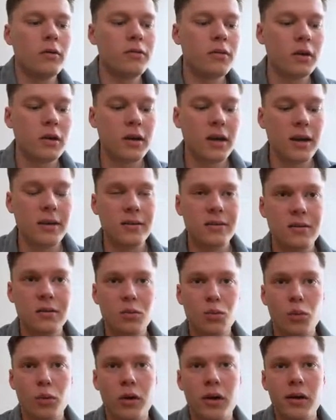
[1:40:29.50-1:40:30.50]
cases
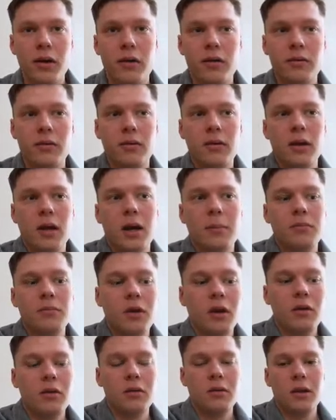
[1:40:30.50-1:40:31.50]
where the
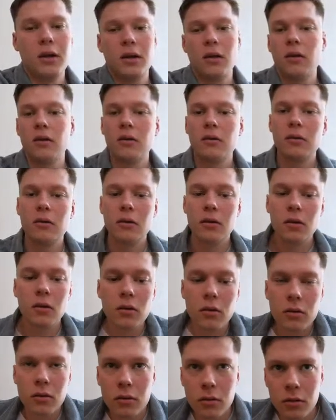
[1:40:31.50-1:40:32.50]
updater, like,
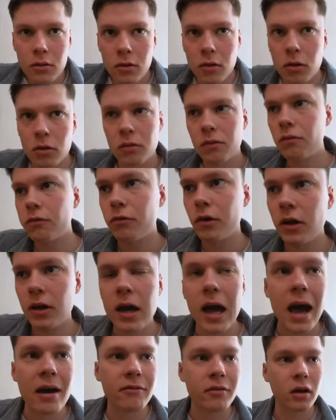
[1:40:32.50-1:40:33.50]
could wreak
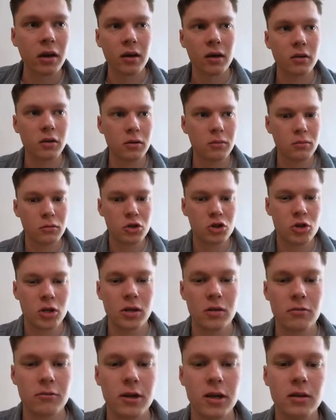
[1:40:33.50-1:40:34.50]
havoc on your
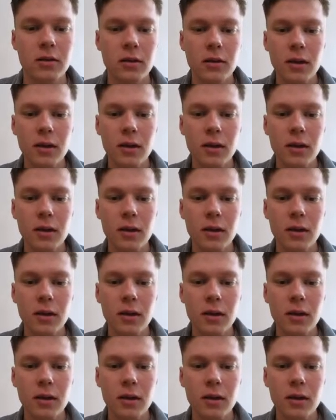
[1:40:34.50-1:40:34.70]
machine, right?